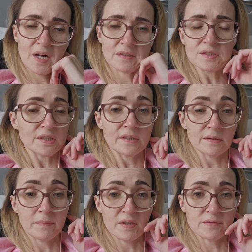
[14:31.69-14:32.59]
actually
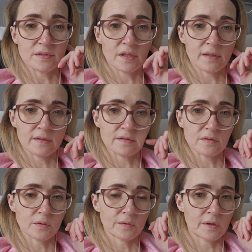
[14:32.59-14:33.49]
end up posting
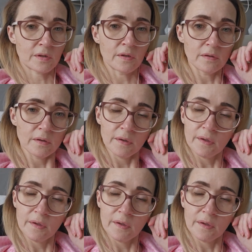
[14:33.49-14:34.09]
this or not.